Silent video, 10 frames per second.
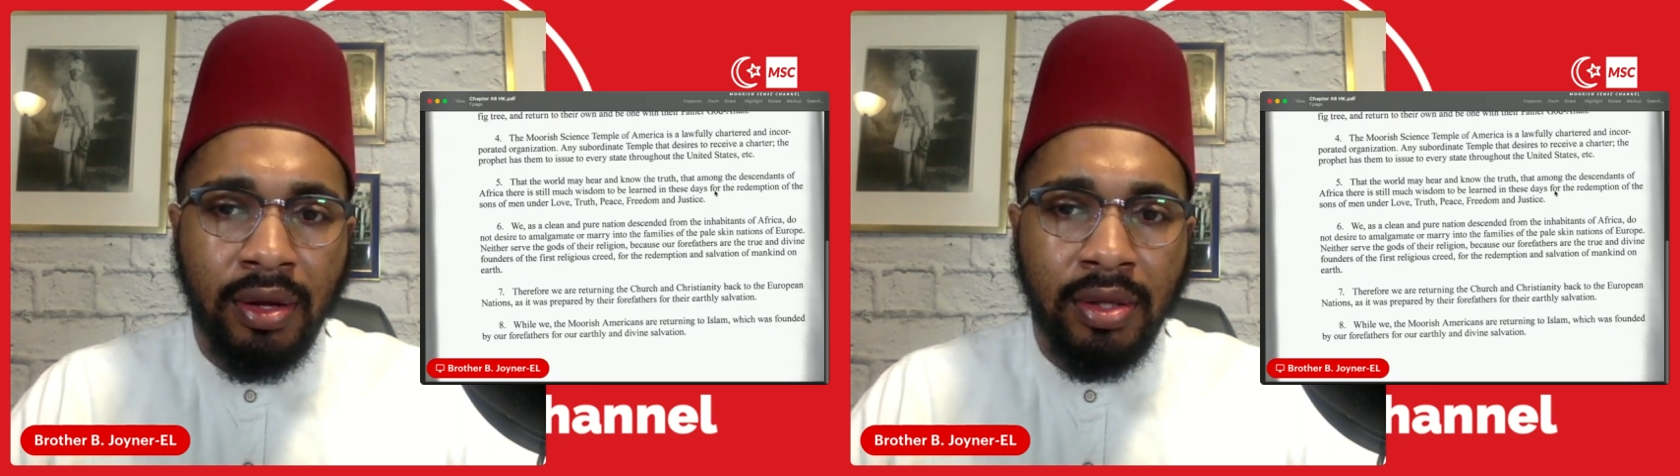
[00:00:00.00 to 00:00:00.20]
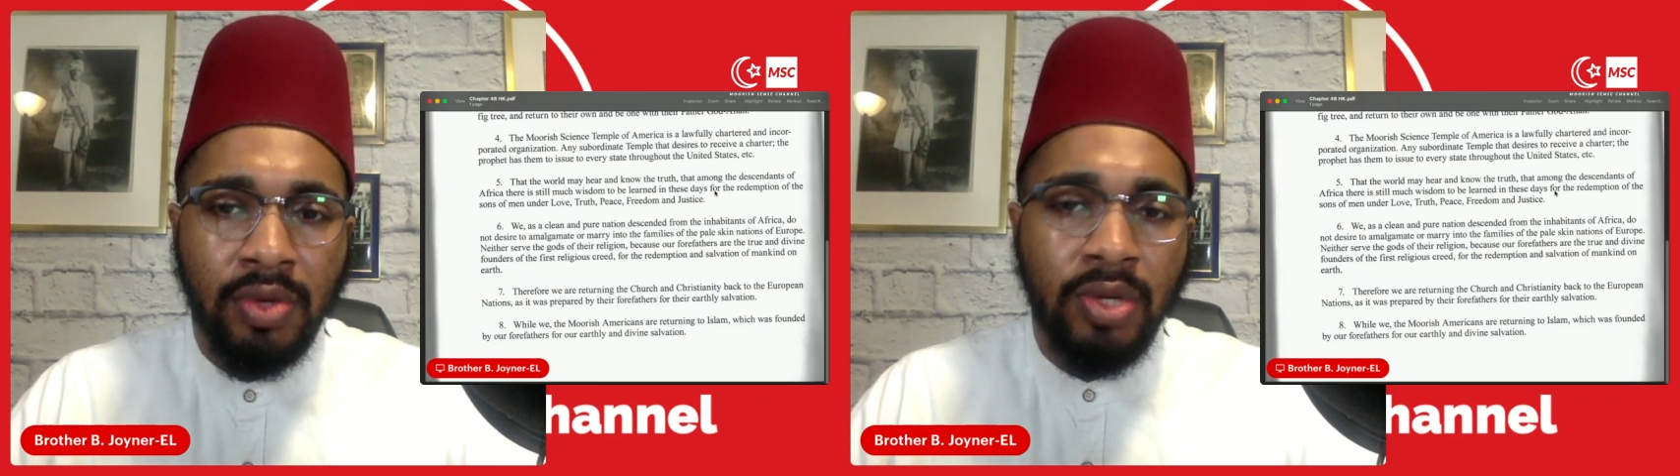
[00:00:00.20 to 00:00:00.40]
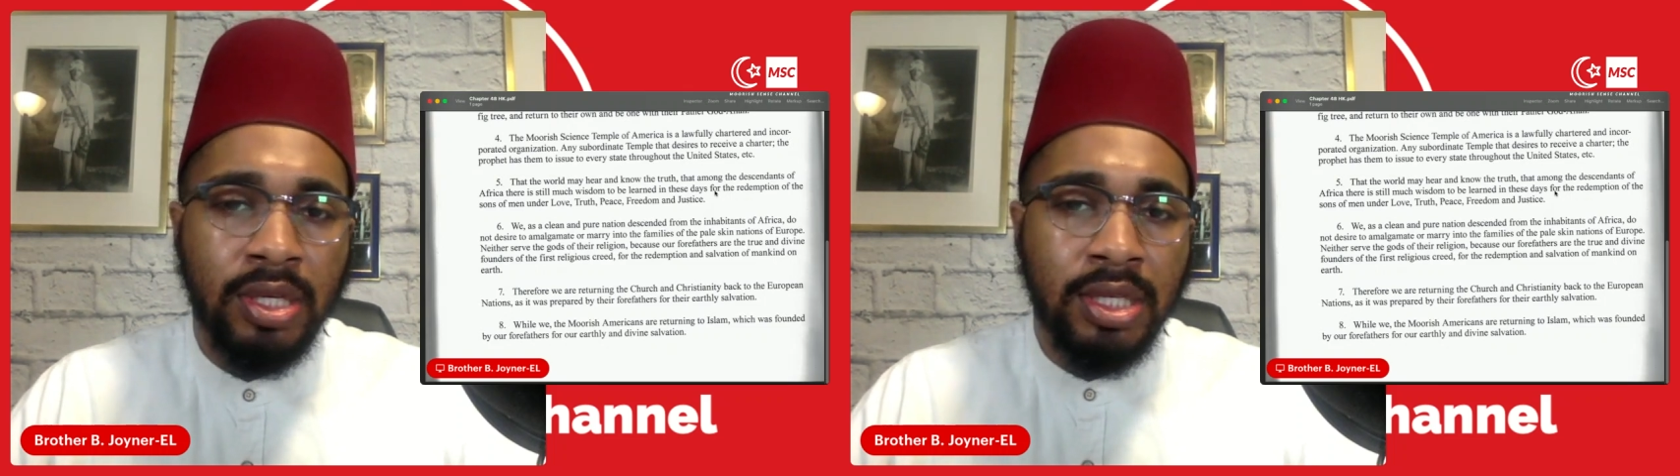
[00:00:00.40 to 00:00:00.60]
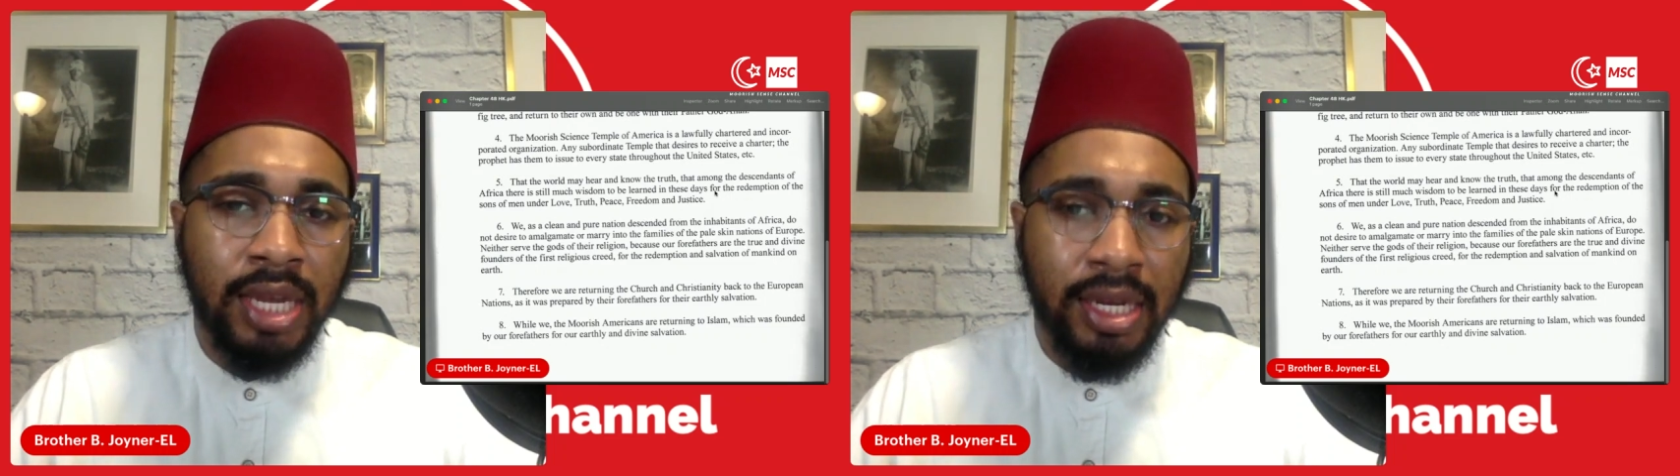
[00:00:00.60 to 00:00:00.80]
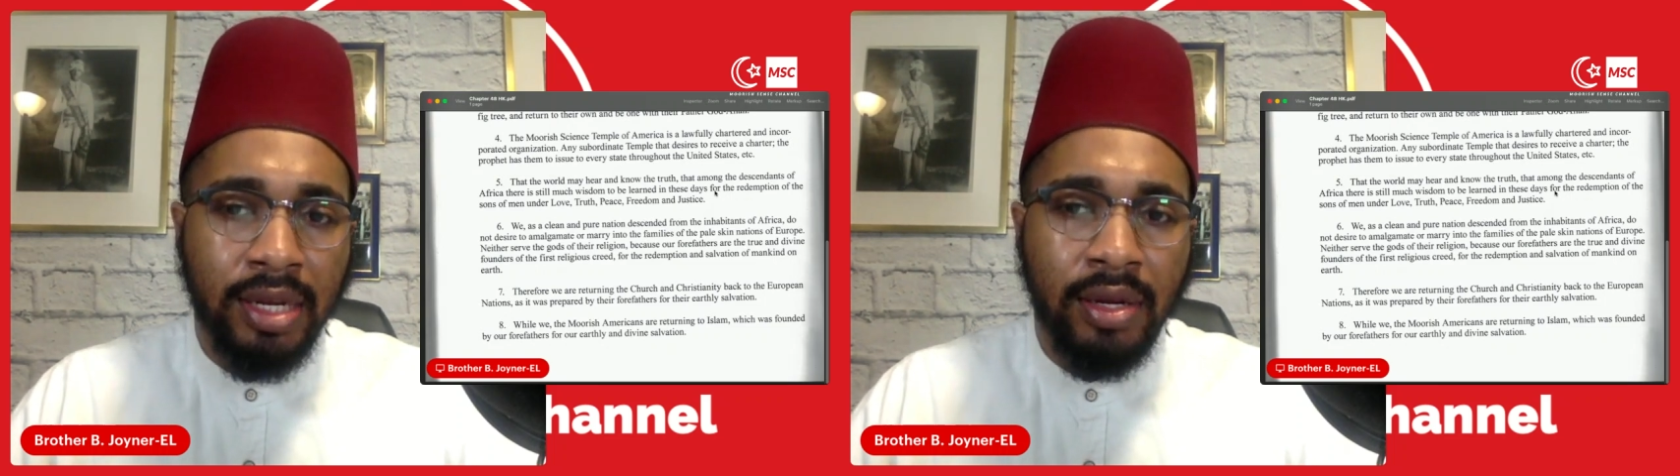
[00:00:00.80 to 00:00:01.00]

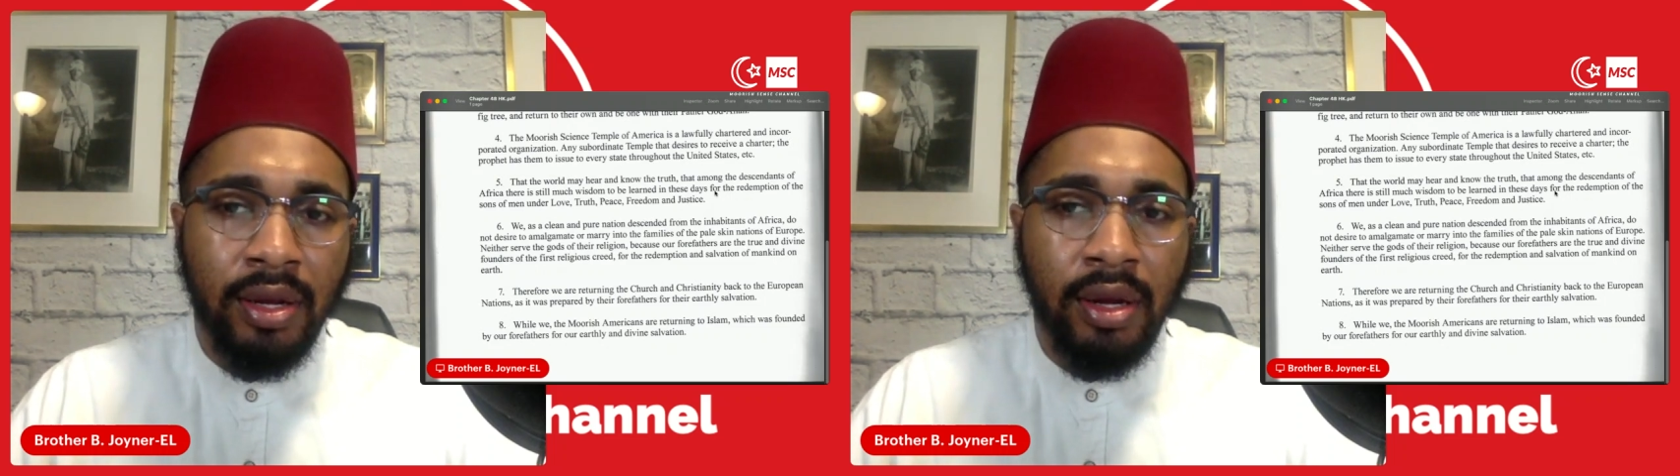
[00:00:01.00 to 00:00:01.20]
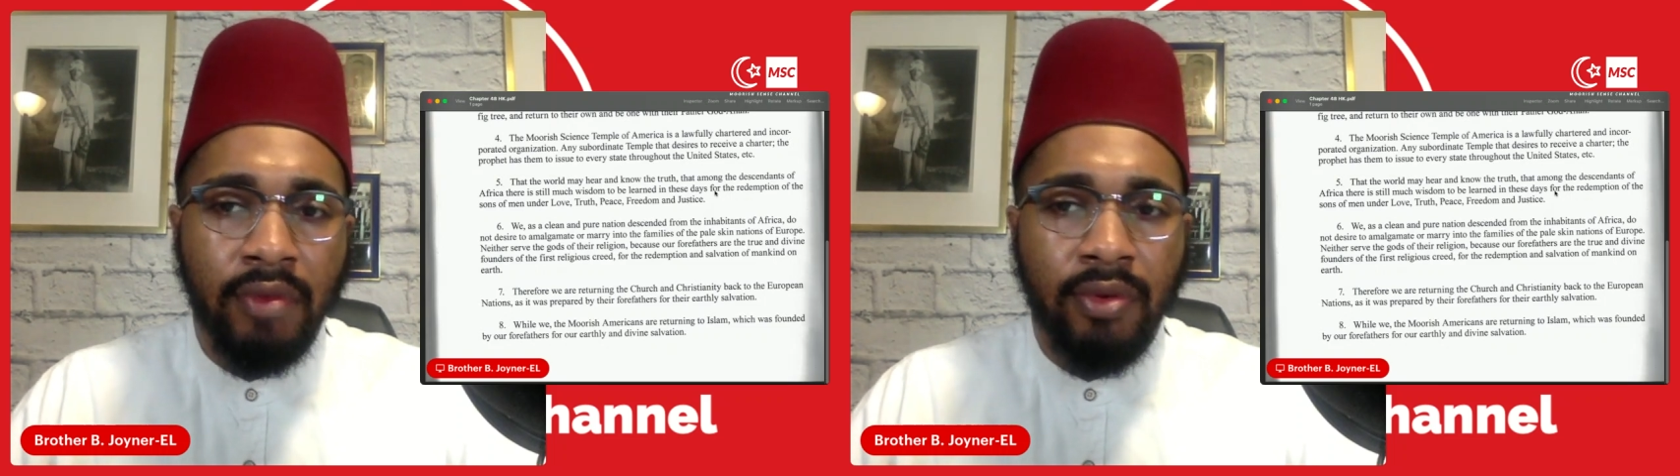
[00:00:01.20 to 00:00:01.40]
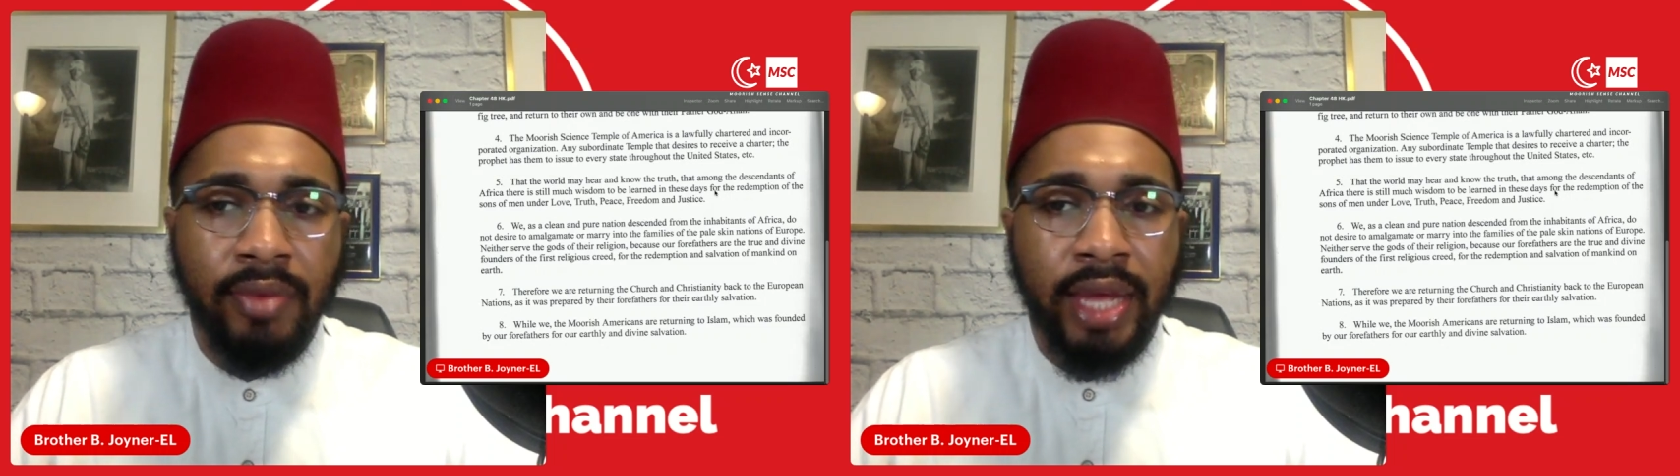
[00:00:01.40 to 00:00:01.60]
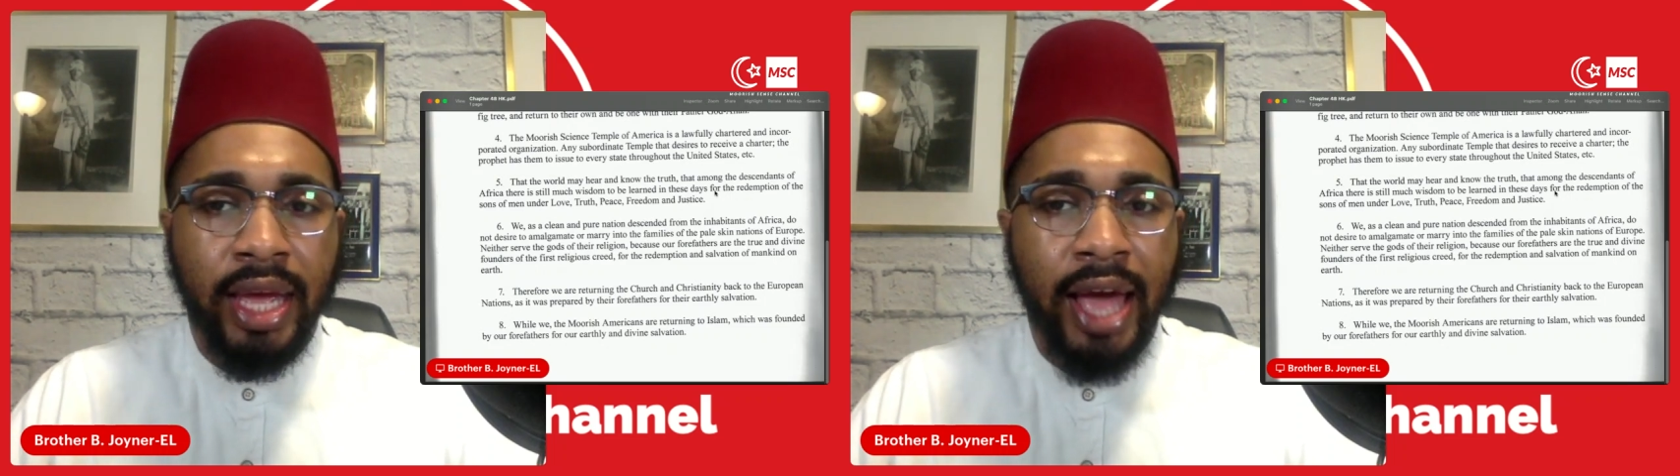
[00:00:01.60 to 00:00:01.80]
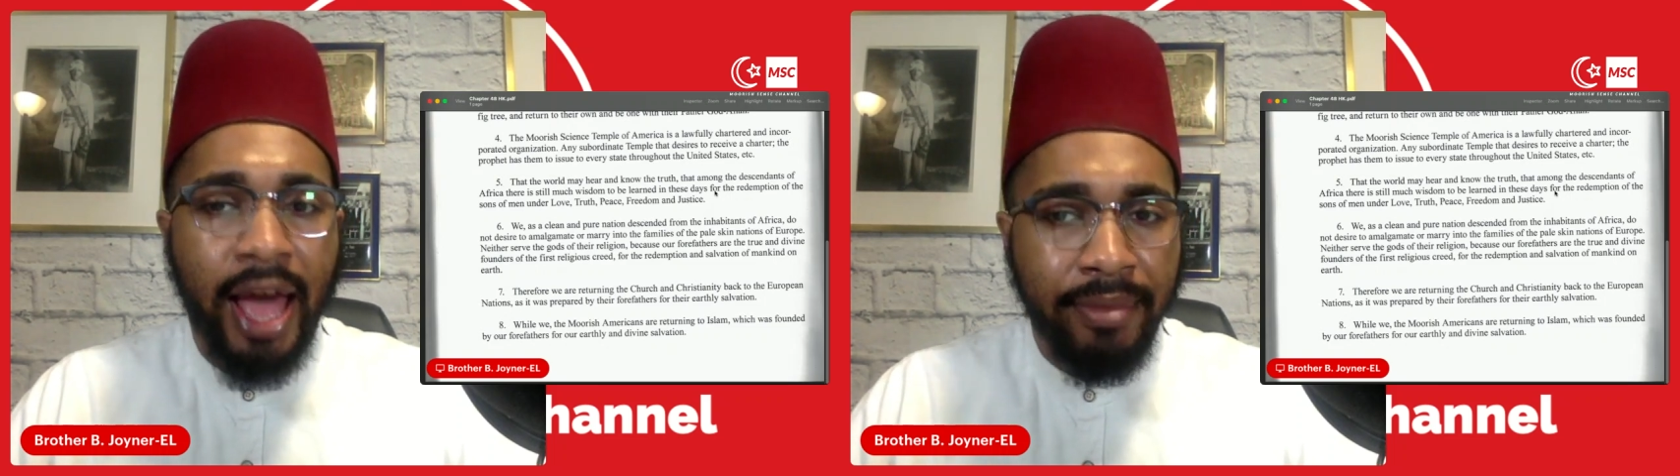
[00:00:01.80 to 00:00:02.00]
from the
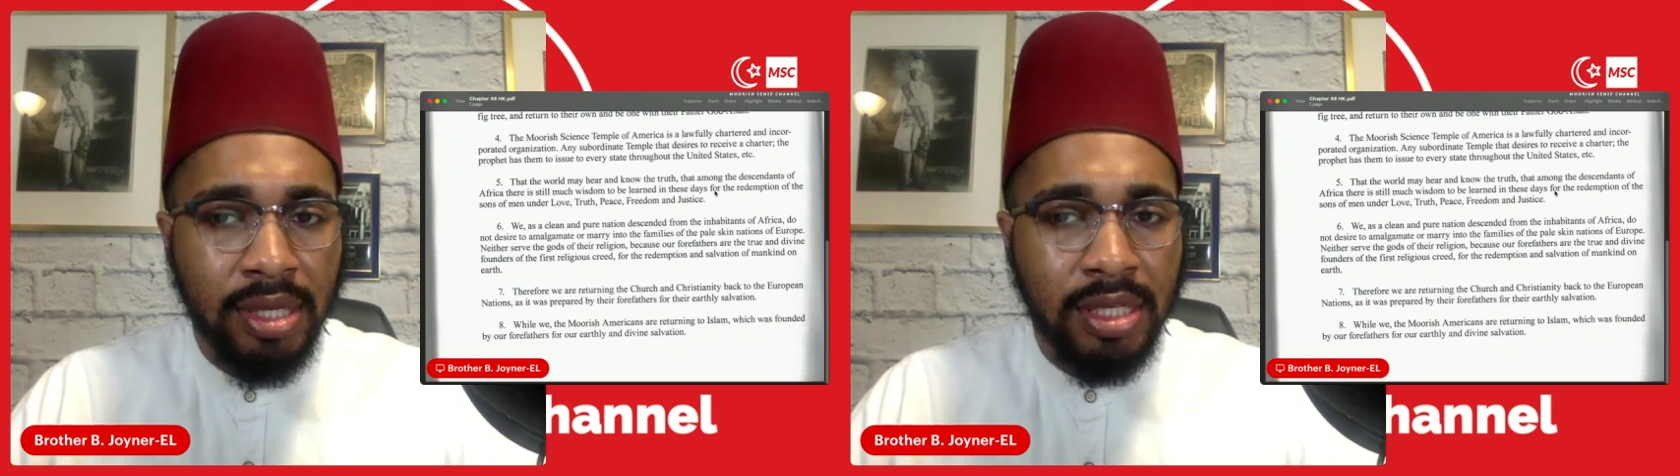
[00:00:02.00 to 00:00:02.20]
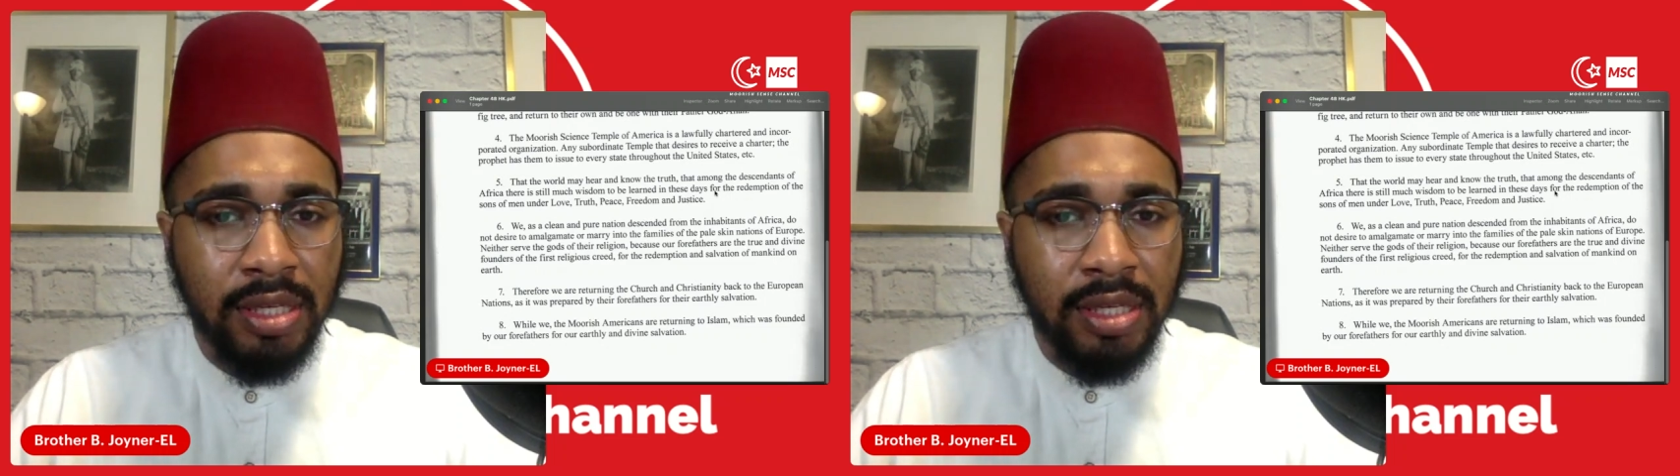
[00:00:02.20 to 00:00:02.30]
inhabitants